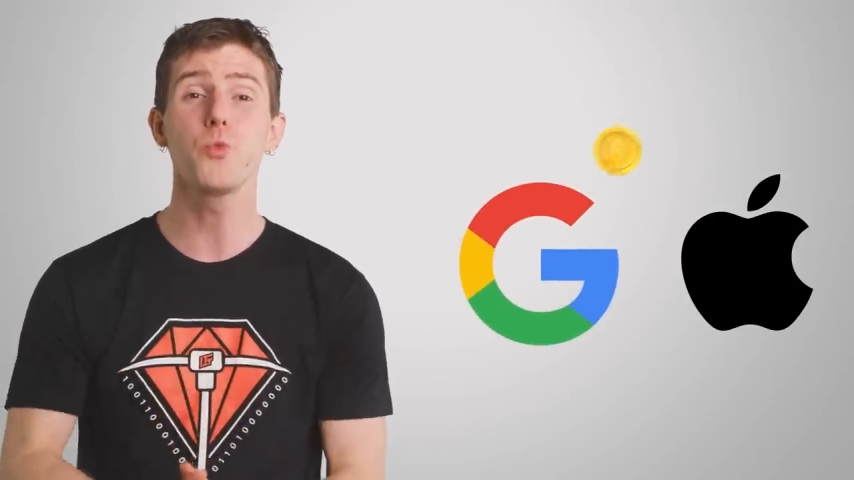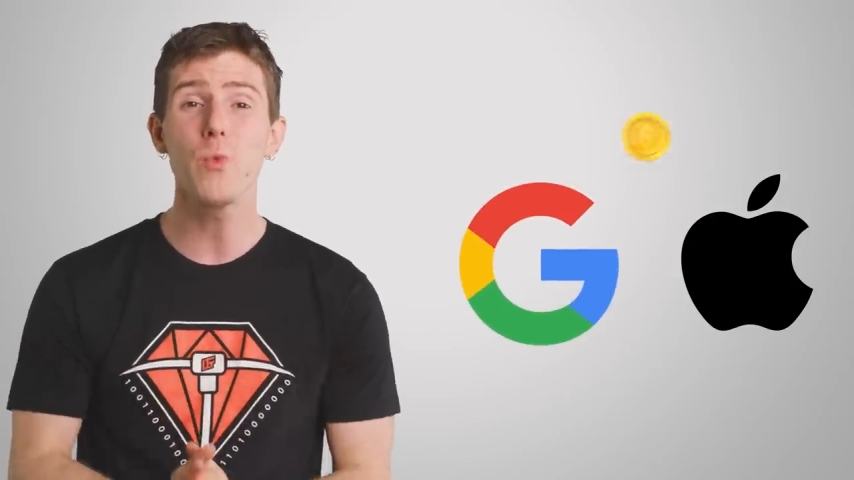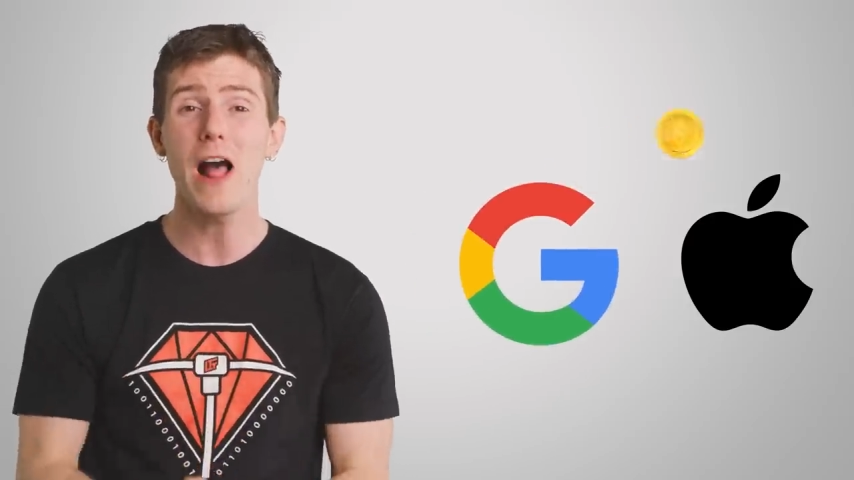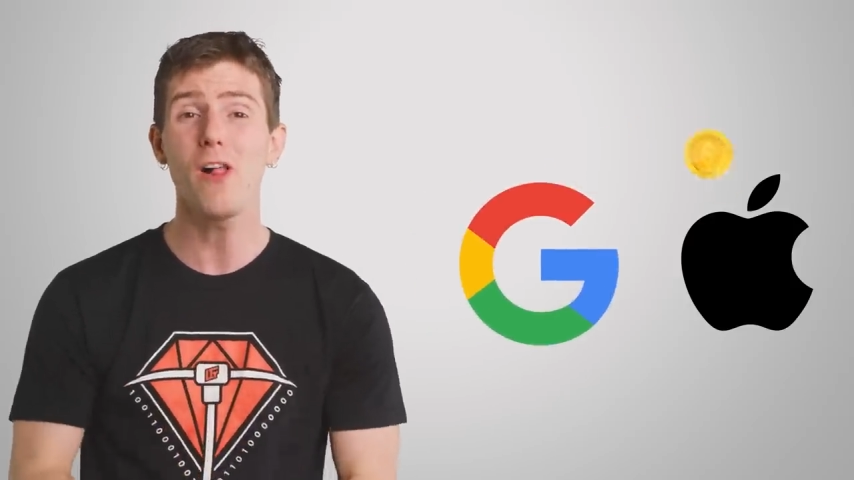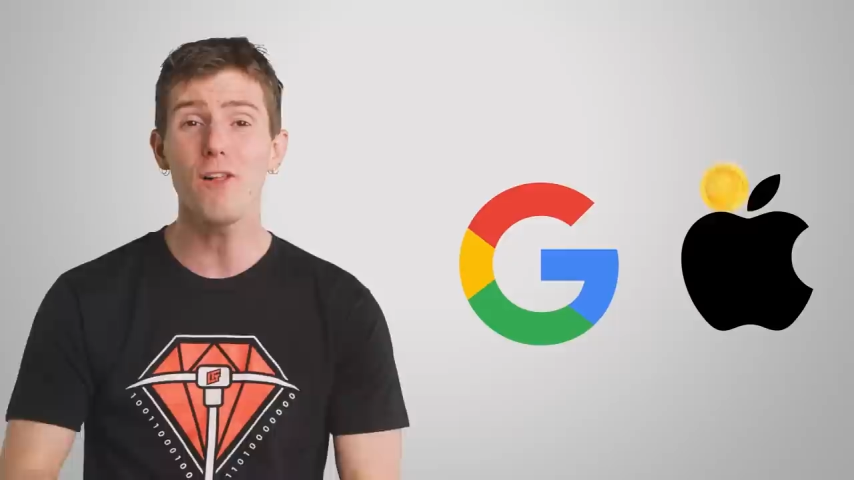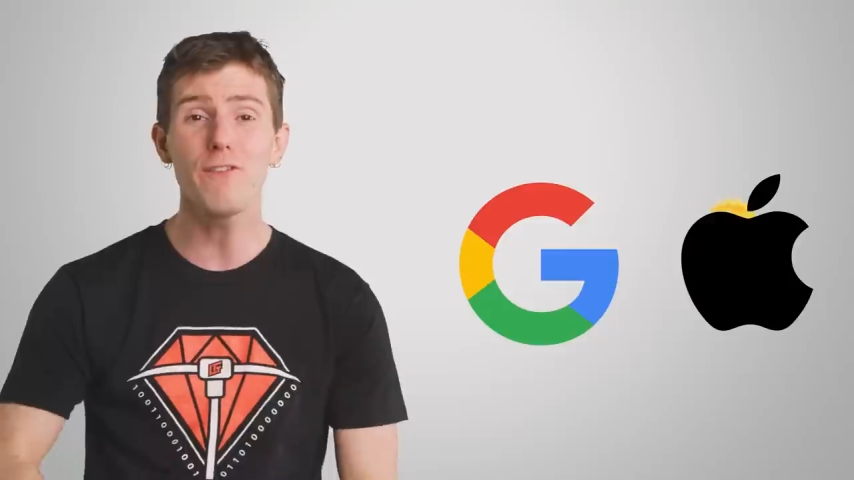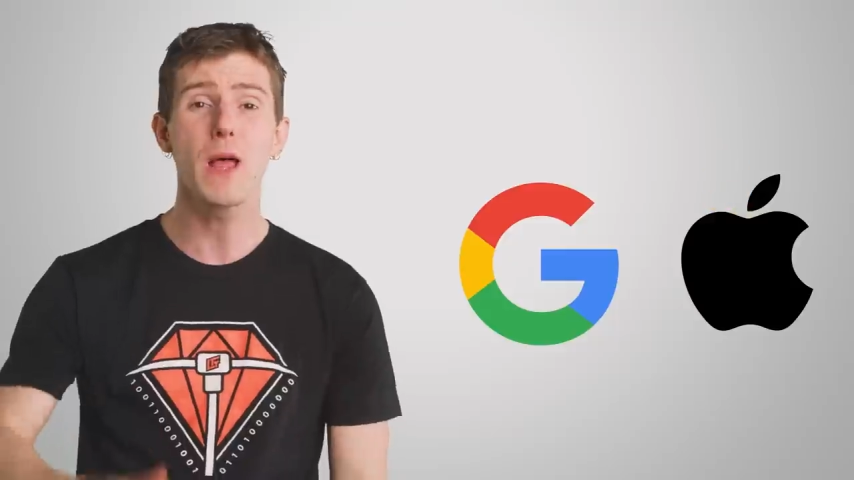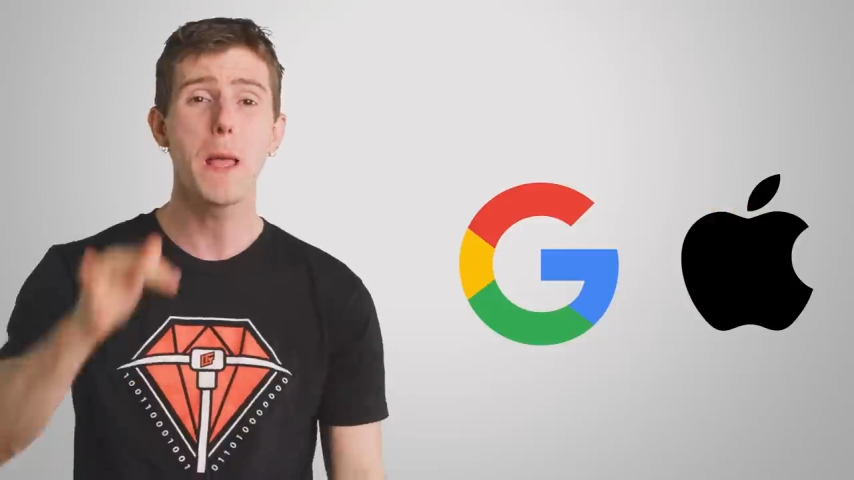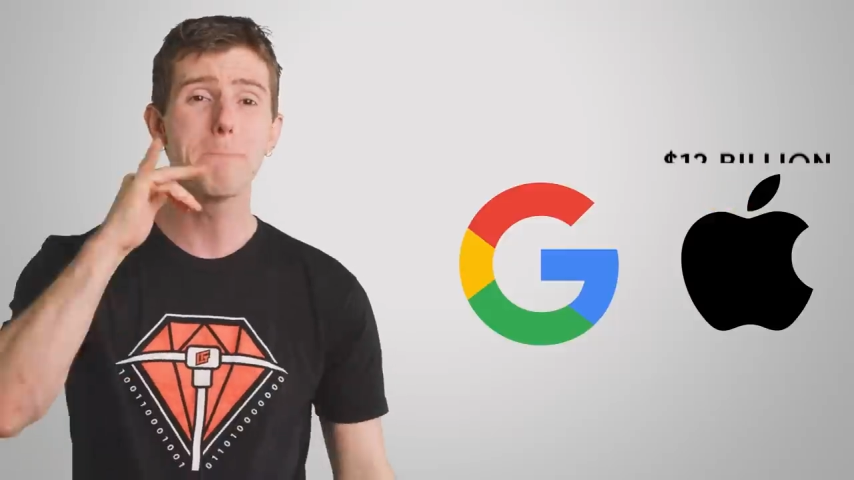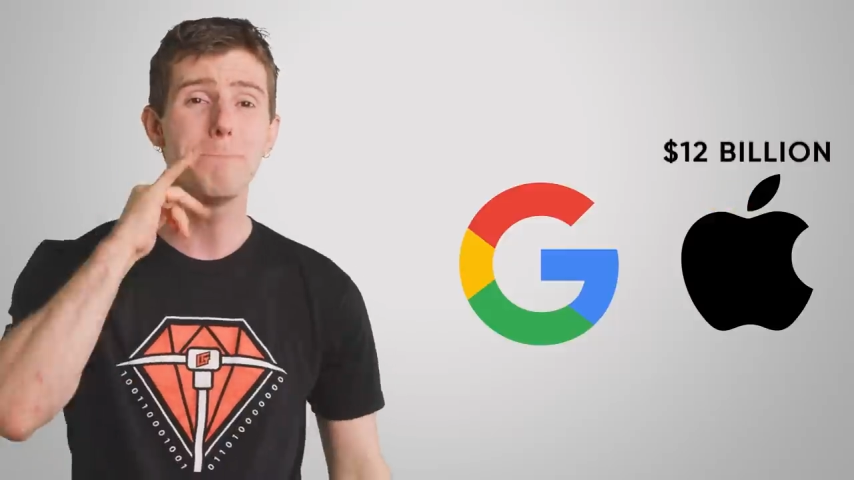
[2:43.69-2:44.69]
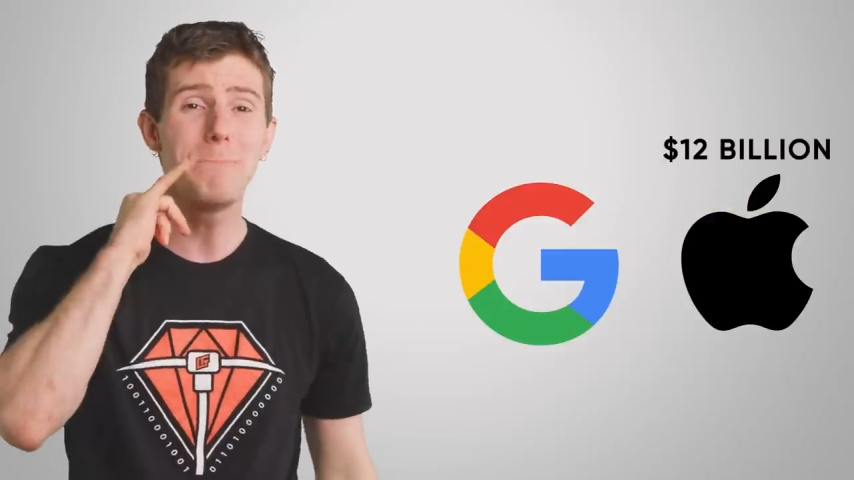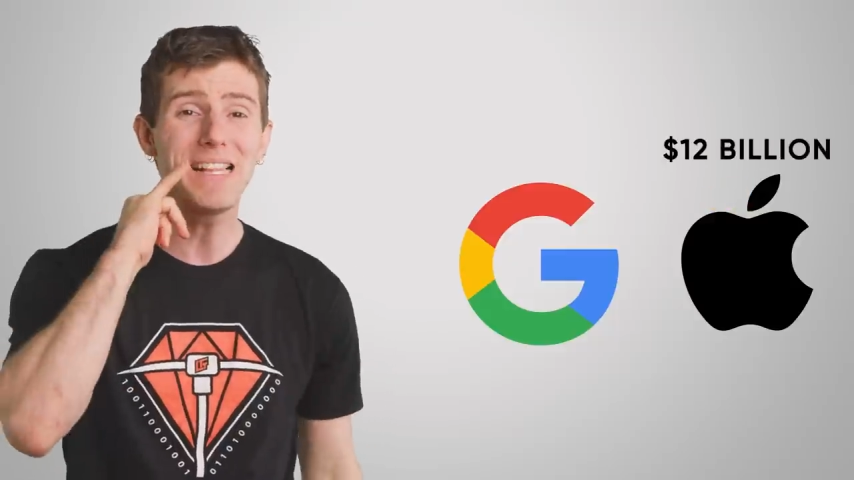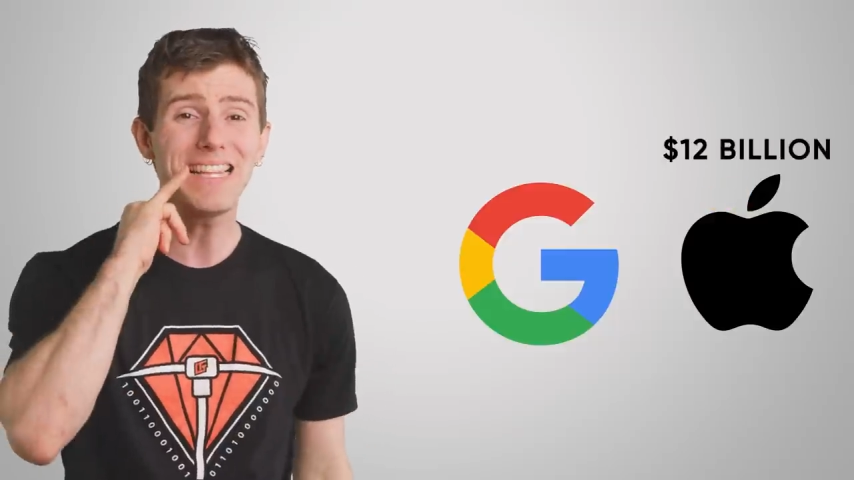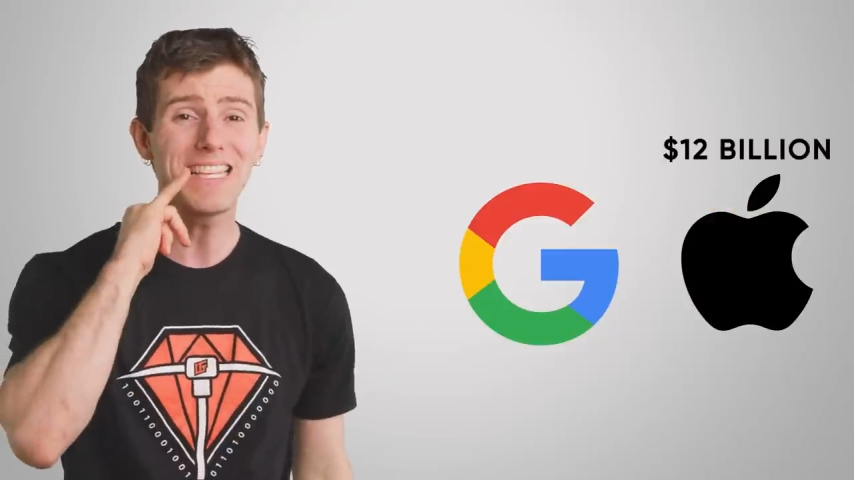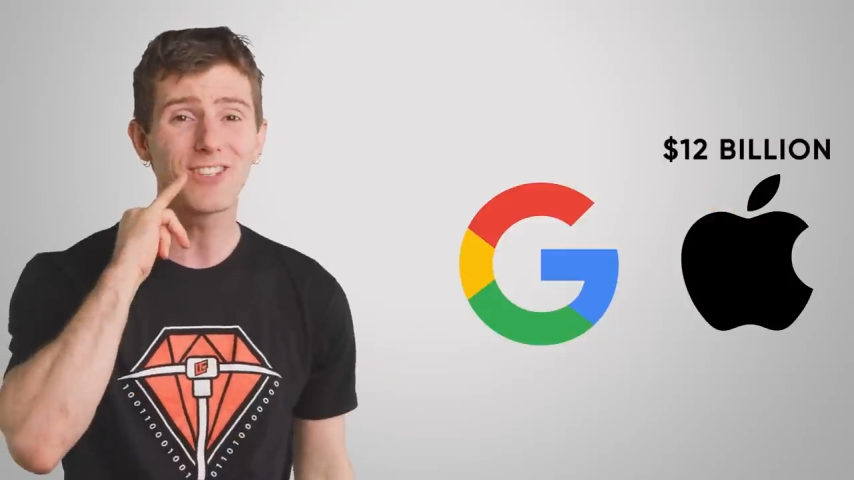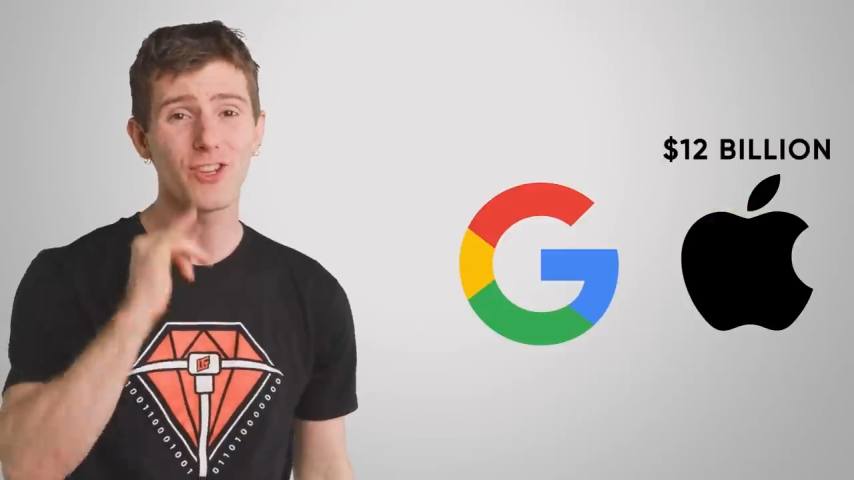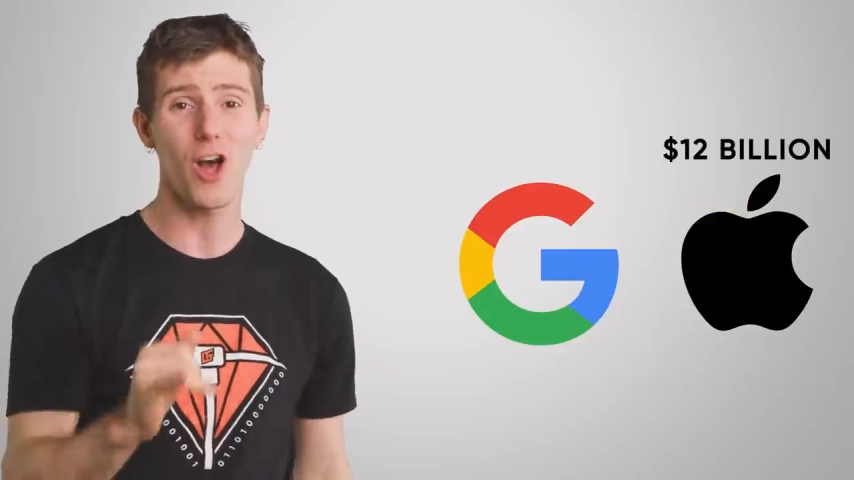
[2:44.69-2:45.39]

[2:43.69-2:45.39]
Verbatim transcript: $12 billion